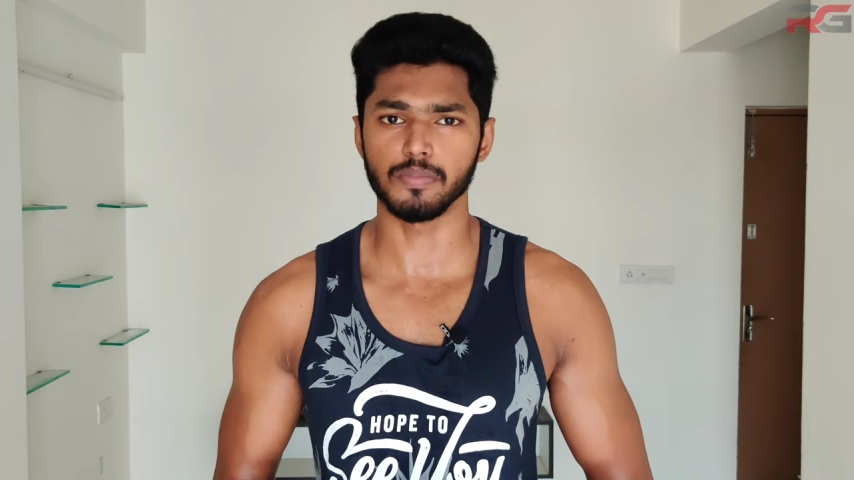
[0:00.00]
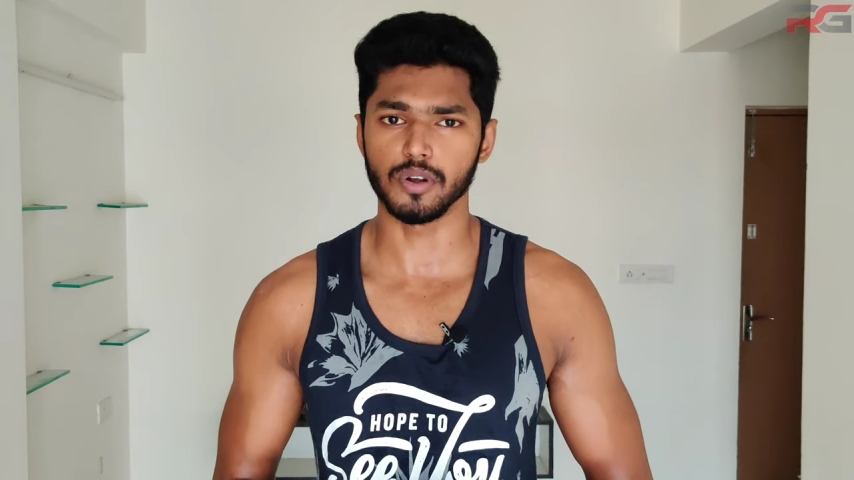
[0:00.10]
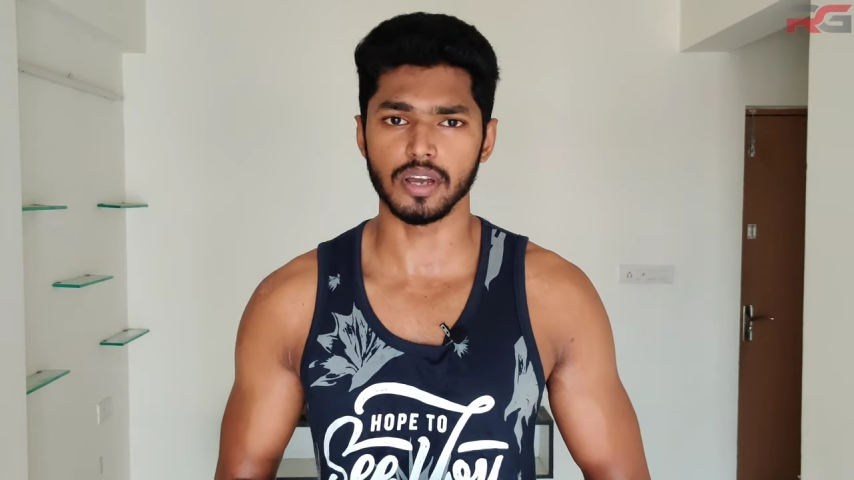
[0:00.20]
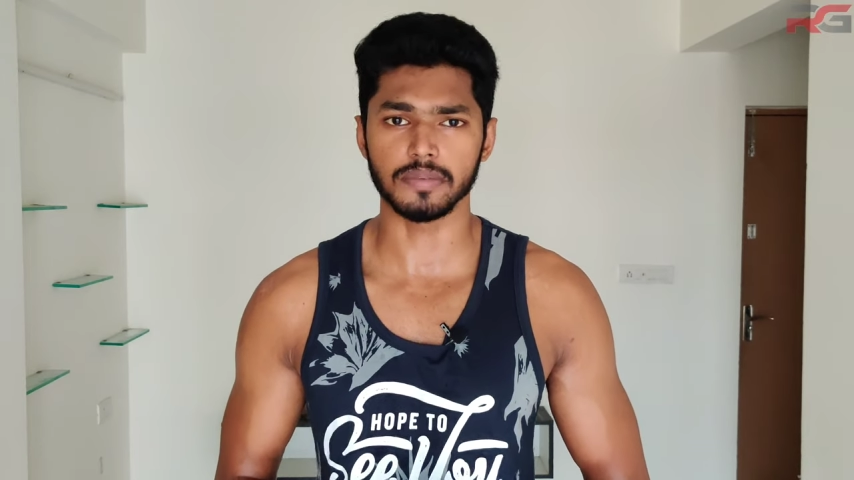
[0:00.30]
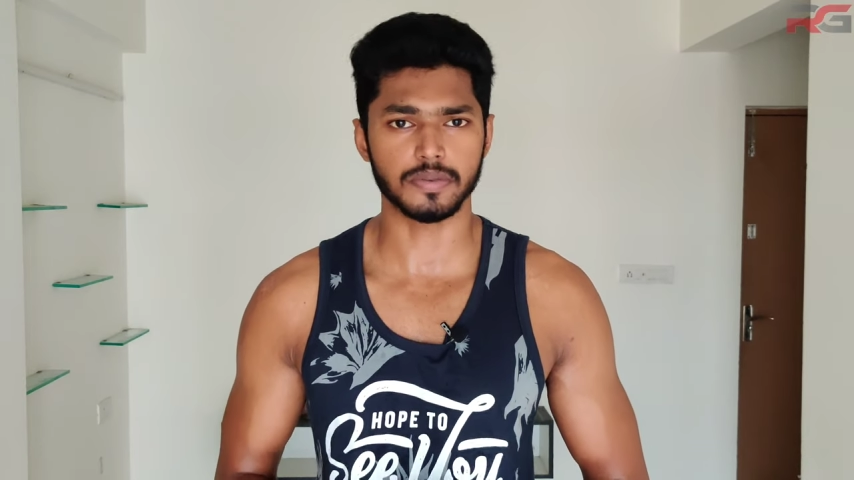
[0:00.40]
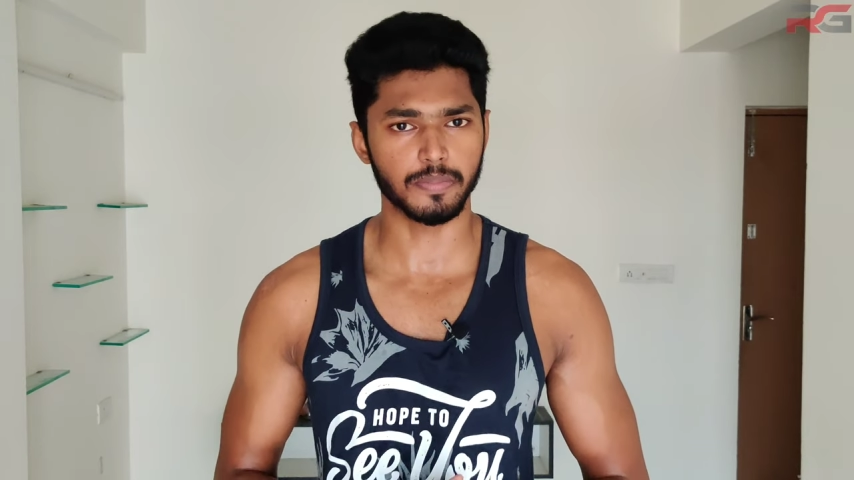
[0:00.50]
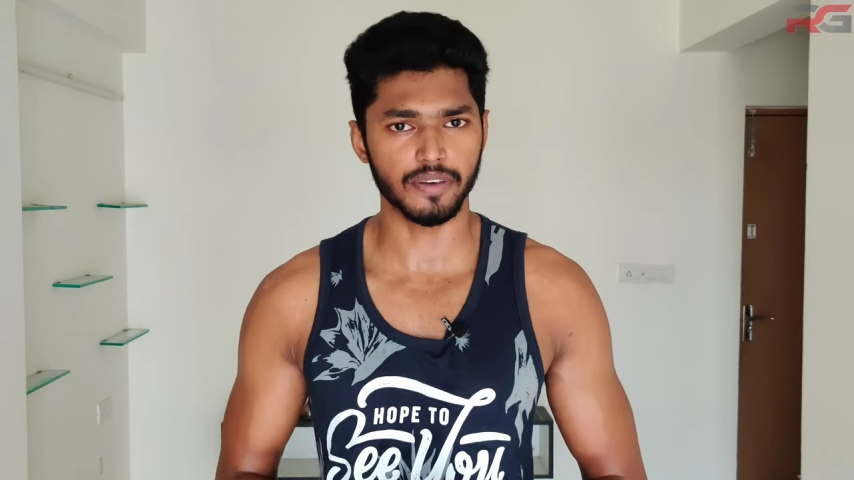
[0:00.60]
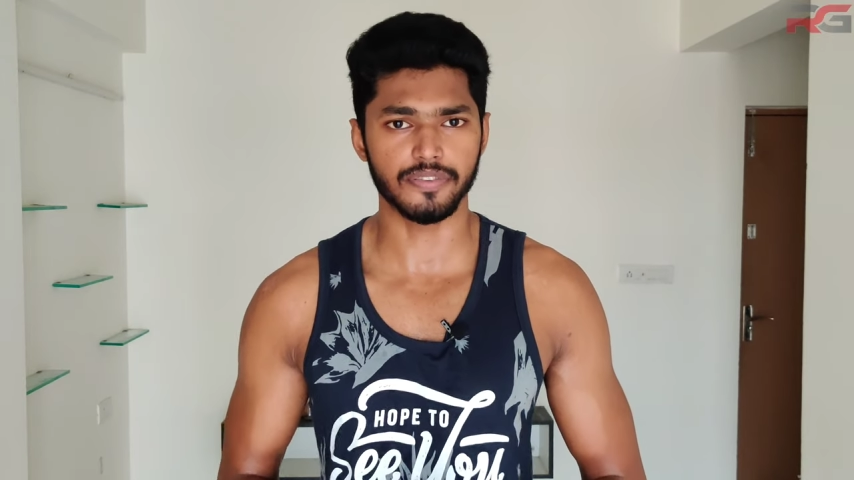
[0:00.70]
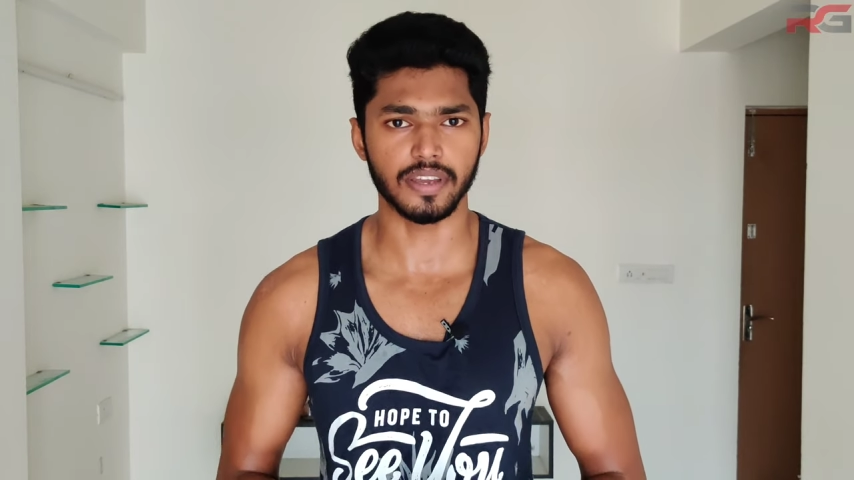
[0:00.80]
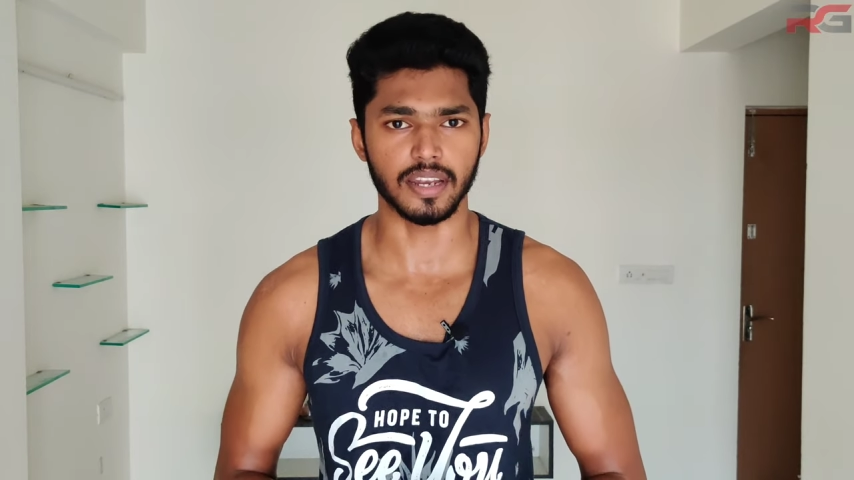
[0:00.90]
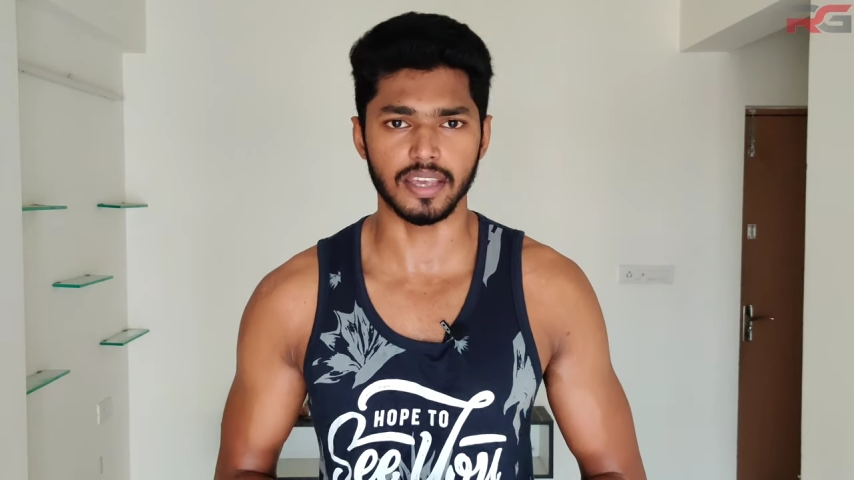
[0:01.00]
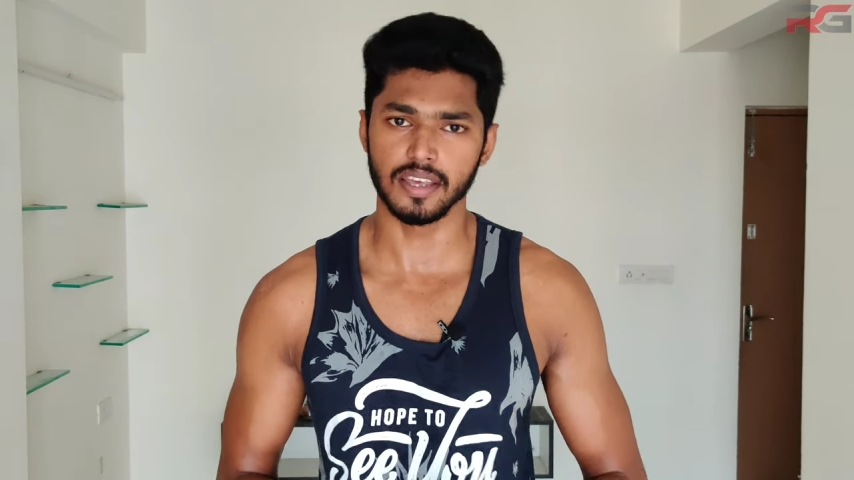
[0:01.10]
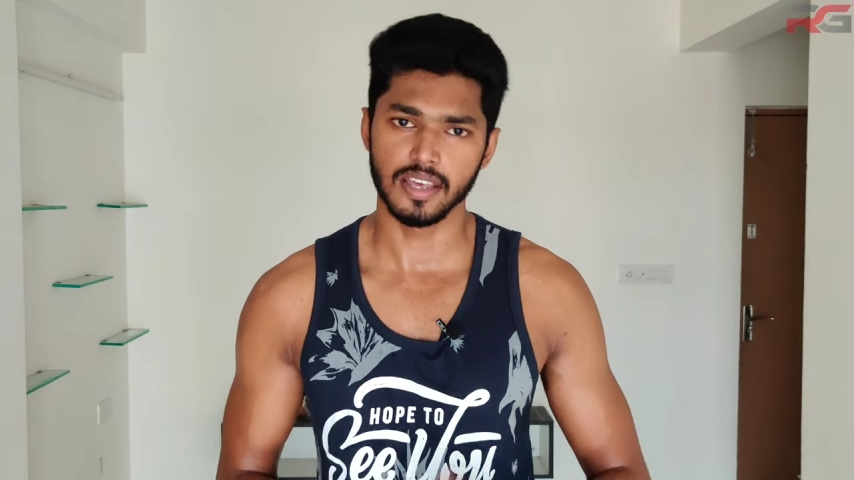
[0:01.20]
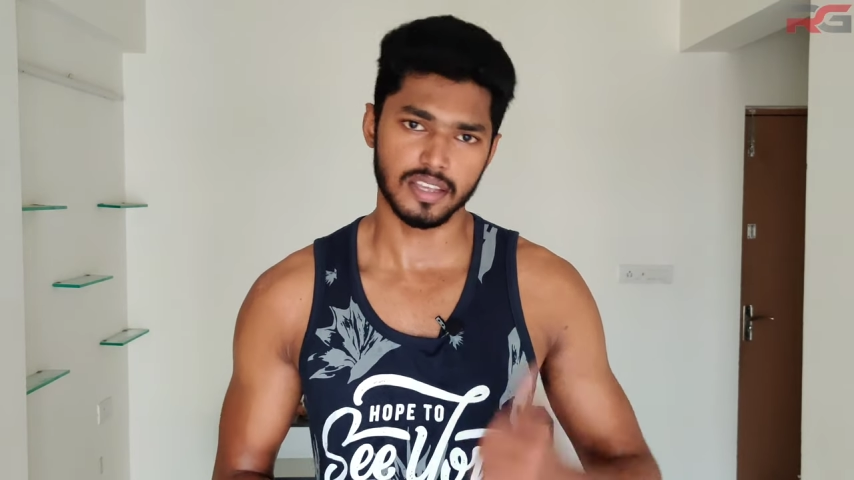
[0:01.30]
pull-ups perfectly,